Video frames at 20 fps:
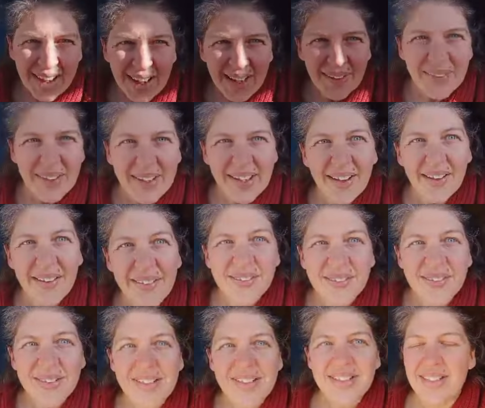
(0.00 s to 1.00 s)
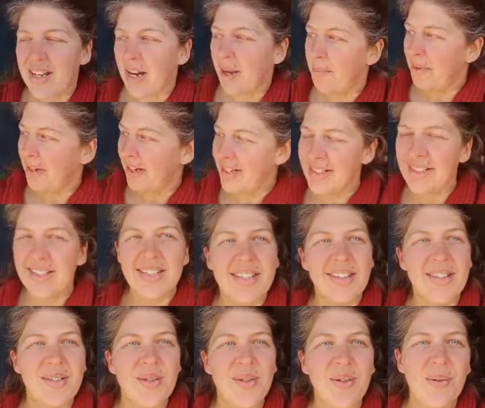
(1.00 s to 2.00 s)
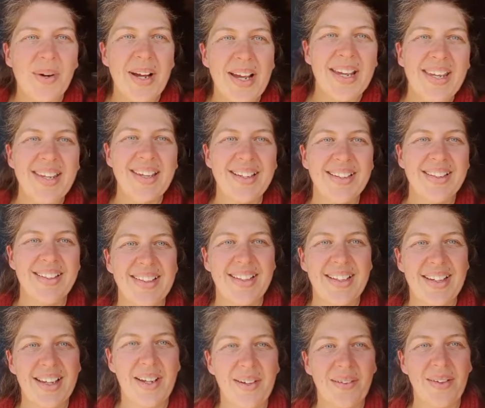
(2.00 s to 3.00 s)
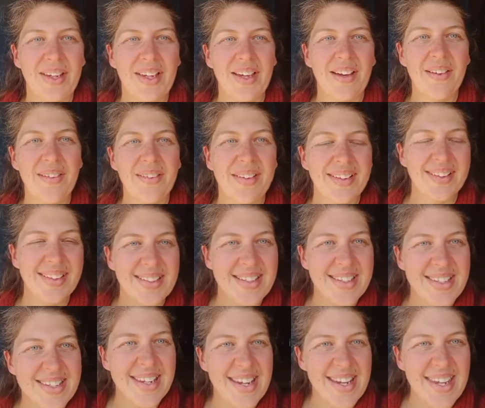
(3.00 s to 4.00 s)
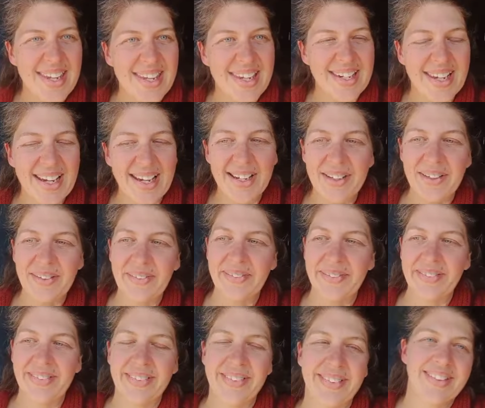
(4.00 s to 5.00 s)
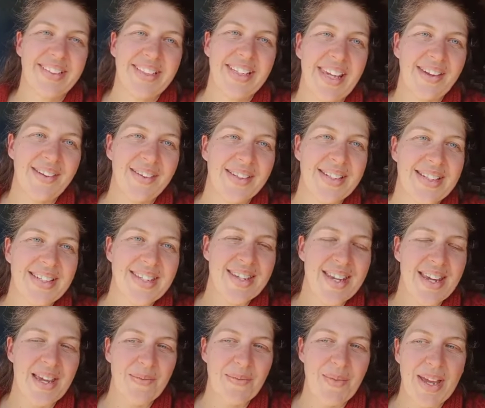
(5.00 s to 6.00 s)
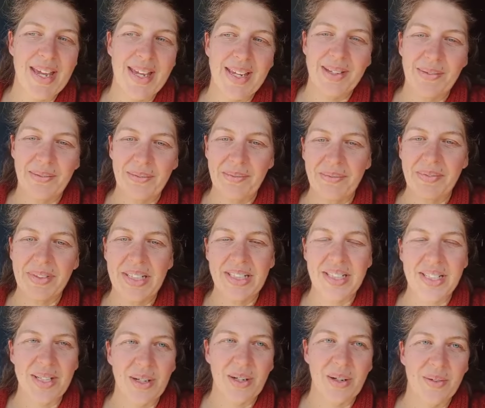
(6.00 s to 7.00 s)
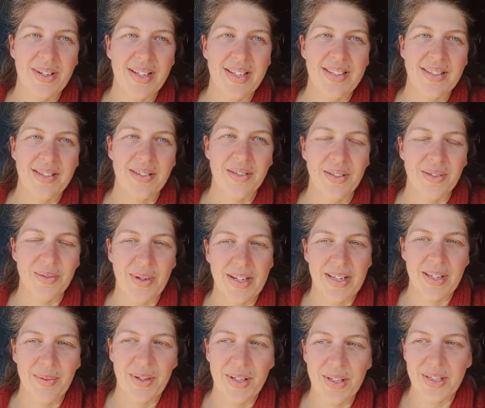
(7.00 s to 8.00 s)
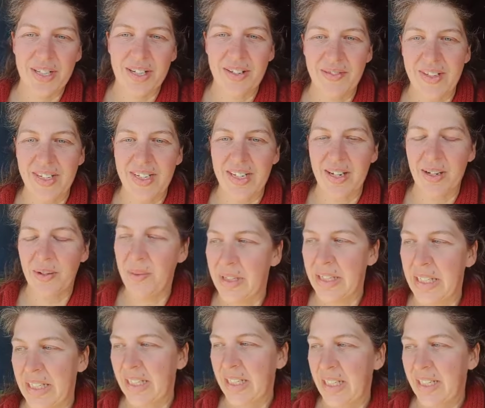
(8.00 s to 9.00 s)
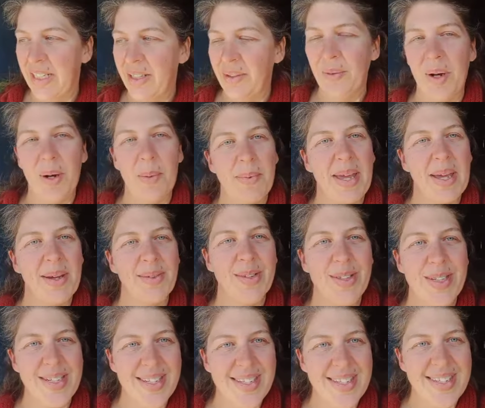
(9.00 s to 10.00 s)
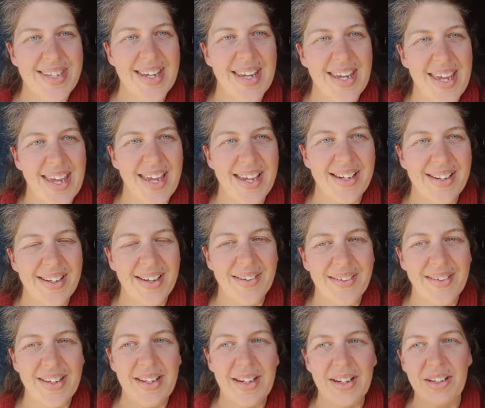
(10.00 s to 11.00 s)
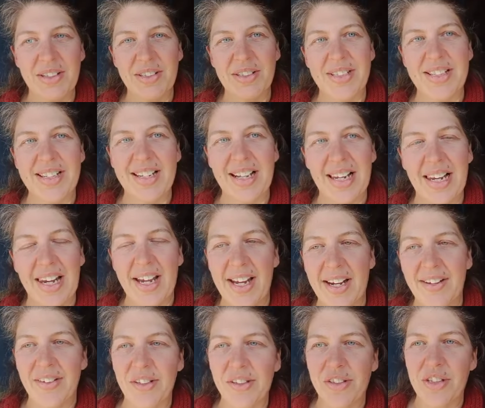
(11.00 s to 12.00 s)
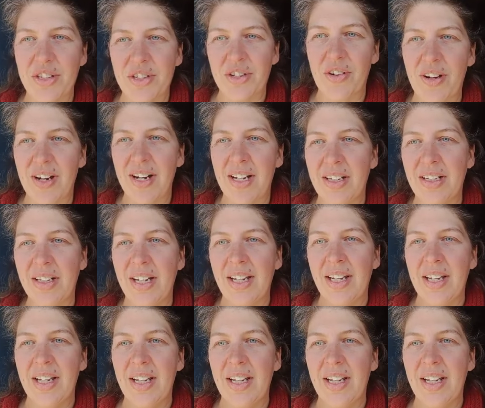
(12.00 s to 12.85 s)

There we go, I'm just stepping into the doorway. There we go, I can see you now, and you can see me, which is always good when you're watching a video. Well, I'll be able to see it, don't you, not just a glare on the screen.